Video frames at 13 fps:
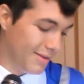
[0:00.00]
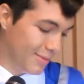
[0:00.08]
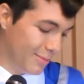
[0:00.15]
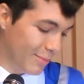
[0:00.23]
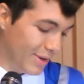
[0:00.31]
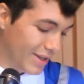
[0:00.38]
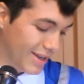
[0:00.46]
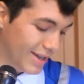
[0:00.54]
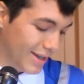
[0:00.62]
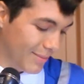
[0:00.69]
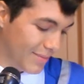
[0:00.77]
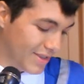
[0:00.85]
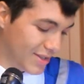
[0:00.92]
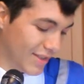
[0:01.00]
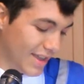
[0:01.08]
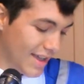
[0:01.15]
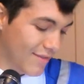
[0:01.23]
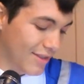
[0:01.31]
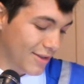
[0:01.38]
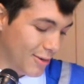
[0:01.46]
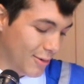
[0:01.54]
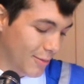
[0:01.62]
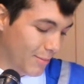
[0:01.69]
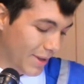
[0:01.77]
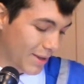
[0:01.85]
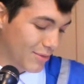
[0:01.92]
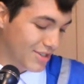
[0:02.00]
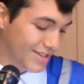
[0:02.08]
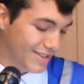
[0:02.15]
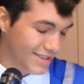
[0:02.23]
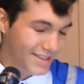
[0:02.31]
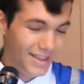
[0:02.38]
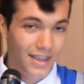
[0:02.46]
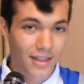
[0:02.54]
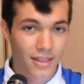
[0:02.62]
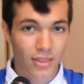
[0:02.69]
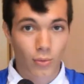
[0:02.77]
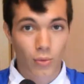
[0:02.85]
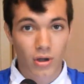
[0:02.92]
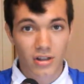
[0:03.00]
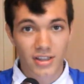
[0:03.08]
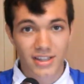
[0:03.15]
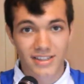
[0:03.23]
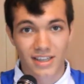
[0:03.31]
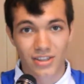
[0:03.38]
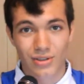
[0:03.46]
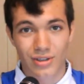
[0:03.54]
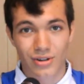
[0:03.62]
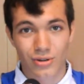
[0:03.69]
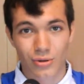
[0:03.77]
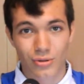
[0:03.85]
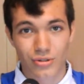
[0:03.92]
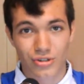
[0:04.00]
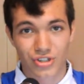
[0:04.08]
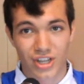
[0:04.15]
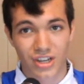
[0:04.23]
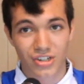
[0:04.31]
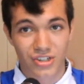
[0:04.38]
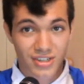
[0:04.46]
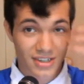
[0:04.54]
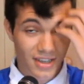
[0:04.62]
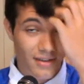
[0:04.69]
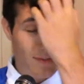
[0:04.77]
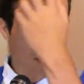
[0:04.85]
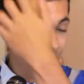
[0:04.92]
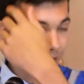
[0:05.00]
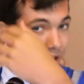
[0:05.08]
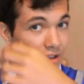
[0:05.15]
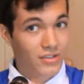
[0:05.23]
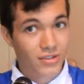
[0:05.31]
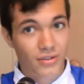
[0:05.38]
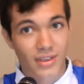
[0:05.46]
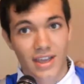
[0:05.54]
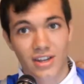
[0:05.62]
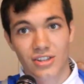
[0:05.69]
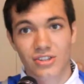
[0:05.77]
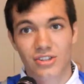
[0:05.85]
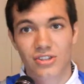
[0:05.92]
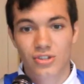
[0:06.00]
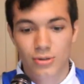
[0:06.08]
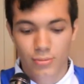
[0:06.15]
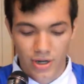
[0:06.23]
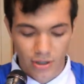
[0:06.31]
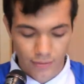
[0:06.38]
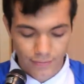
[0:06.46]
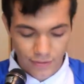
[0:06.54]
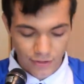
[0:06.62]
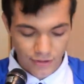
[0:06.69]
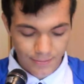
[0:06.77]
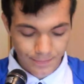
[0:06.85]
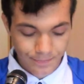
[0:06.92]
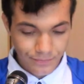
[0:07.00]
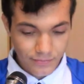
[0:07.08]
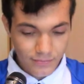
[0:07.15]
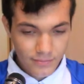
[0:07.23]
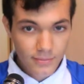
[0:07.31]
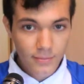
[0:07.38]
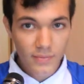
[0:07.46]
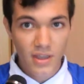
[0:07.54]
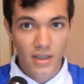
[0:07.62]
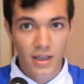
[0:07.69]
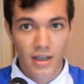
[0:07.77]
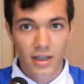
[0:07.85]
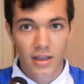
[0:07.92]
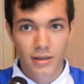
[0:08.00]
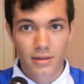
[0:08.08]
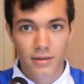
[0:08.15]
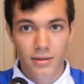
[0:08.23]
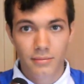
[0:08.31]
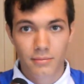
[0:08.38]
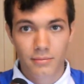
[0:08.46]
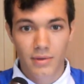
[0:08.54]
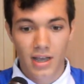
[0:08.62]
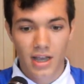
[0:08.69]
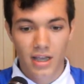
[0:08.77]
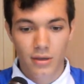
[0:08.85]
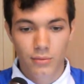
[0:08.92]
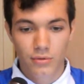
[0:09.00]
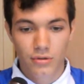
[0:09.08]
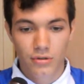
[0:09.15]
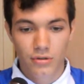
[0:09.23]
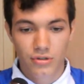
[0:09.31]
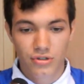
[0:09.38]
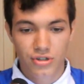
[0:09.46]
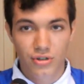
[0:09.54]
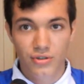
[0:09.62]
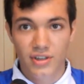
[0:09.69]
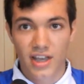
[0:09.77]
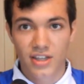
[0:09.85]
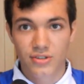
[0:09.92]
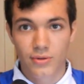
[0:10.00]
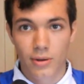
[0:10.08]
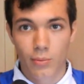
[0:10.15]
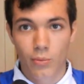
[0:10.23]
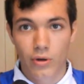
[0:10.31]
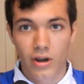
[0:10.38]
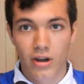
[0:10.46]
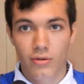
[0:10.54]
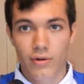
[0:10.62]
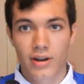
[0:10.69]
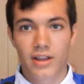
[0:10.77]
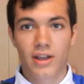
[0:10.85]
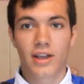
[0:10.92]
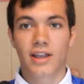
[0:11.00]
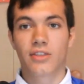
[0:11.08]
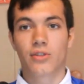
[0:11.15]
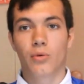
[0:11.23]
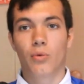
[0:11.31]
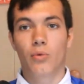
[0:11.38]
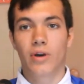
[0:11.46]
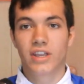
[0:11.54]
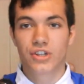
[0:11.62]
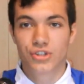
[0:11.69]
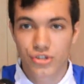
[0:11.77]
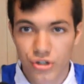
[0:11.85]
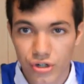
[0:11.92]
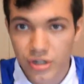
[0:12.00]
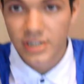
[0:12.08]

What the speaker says: But so they have little pouches in the wallets that you can hold your change and stuff. So that is super helpful. I will show you guys what I'm wearing right now. I got the white shirt,